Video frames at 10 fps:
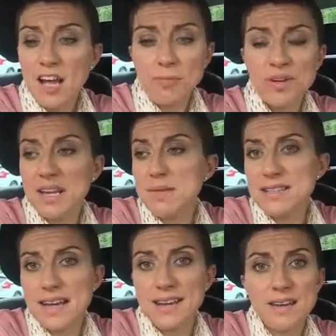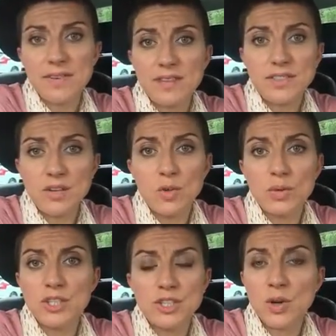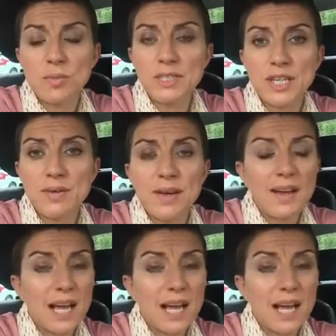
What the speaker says: I've put it in my sat nav and I've turned up when she's told me to.